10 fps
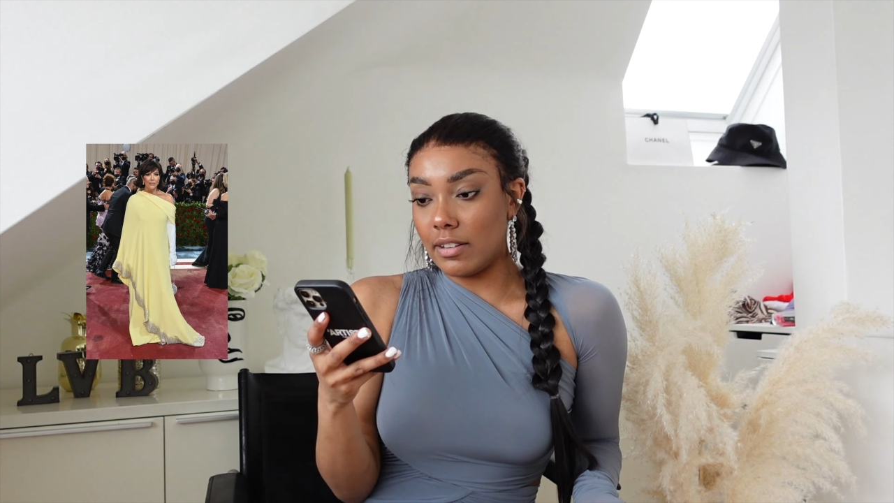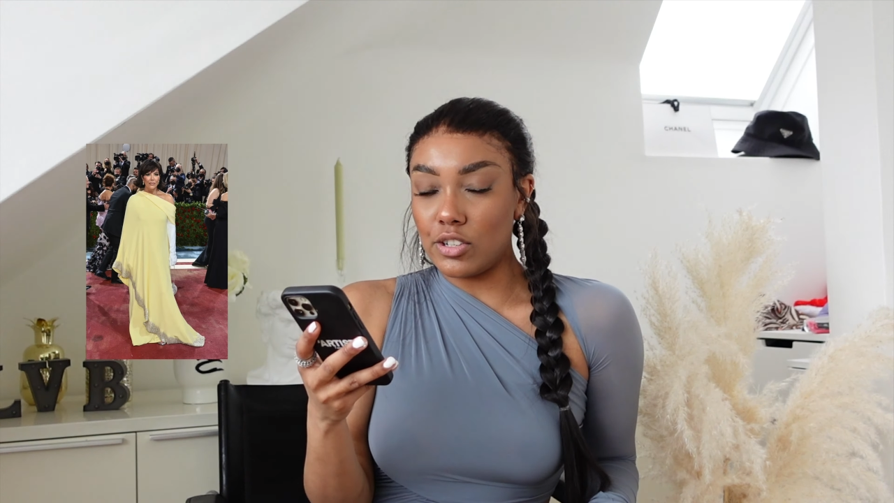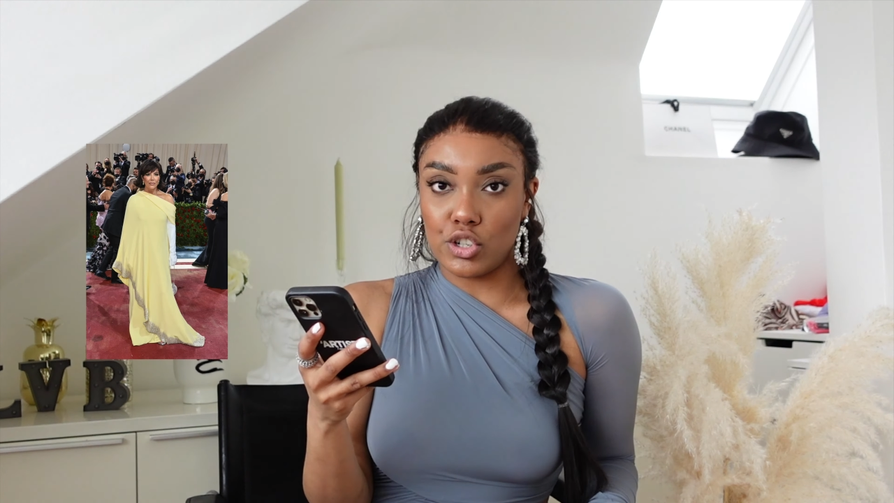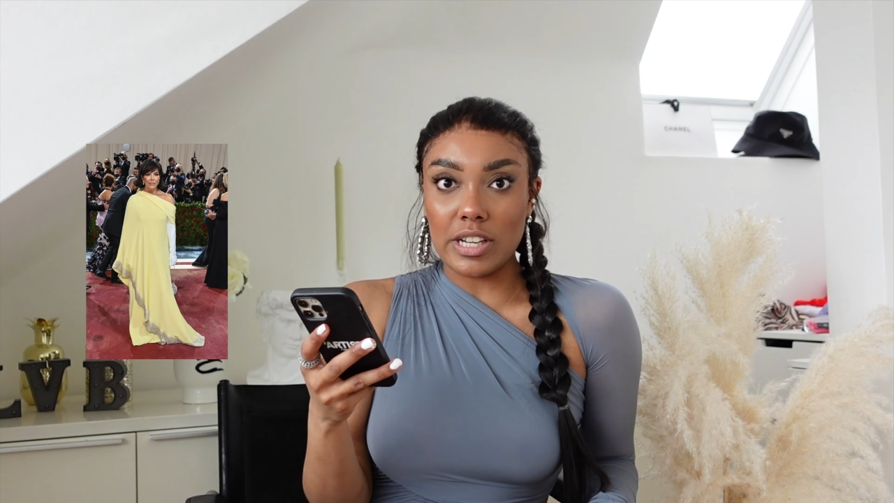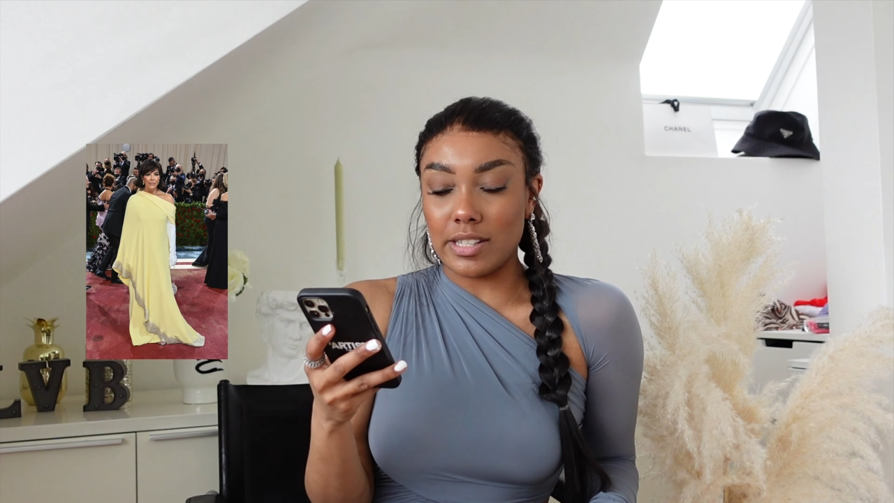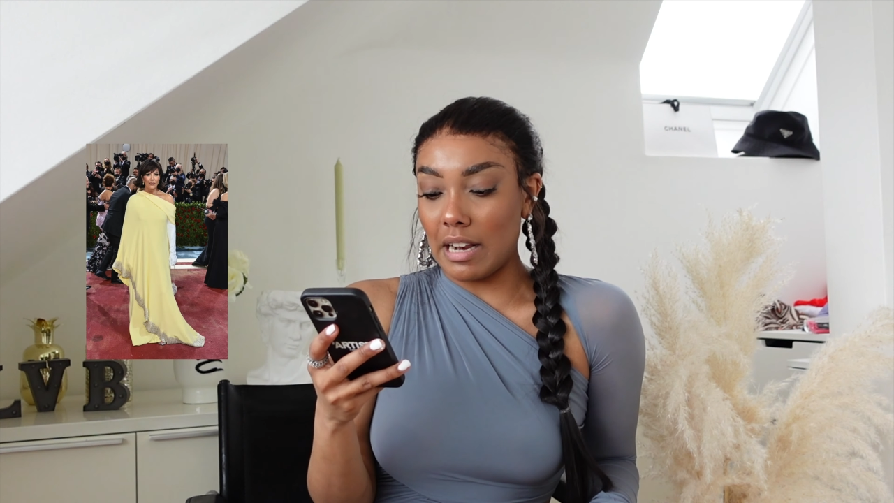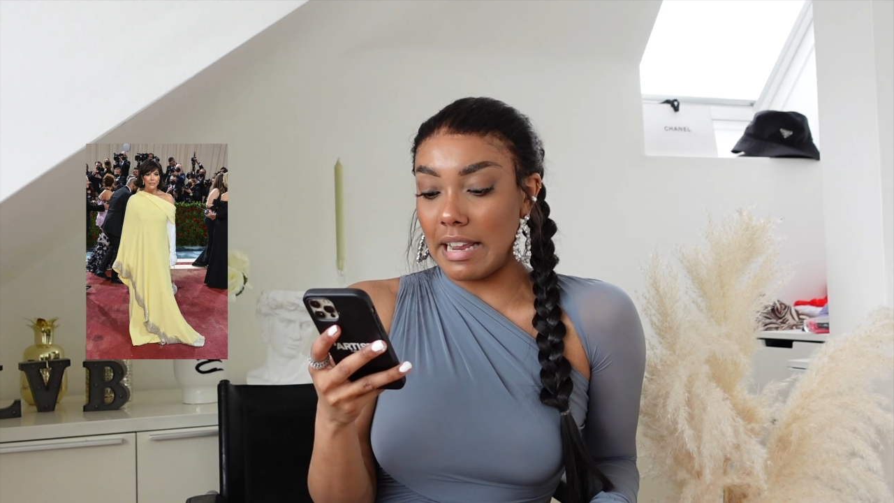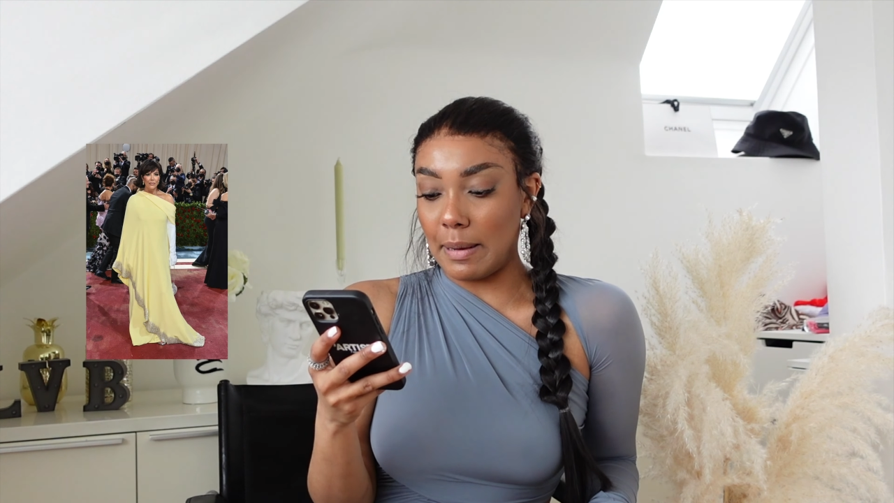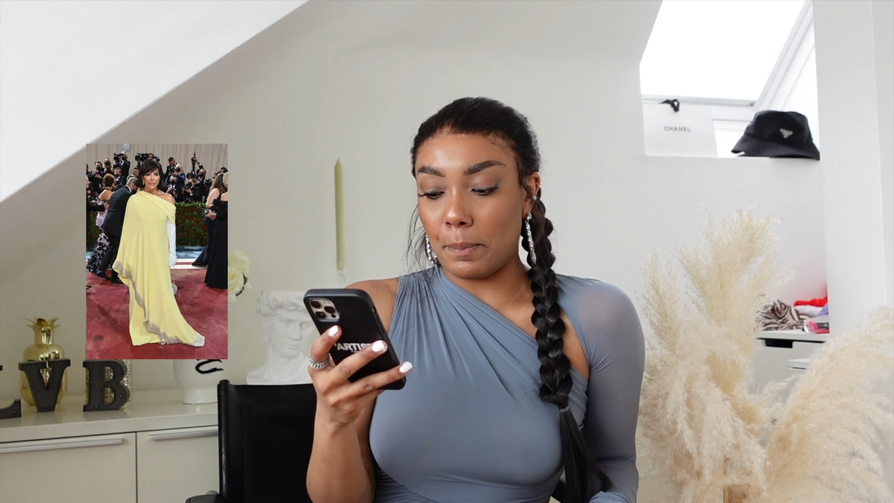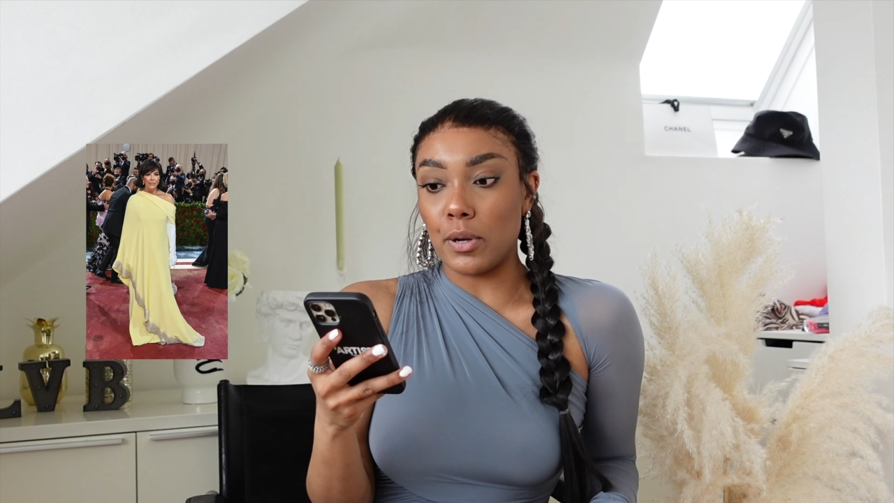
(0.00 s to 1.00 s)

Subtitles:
she's like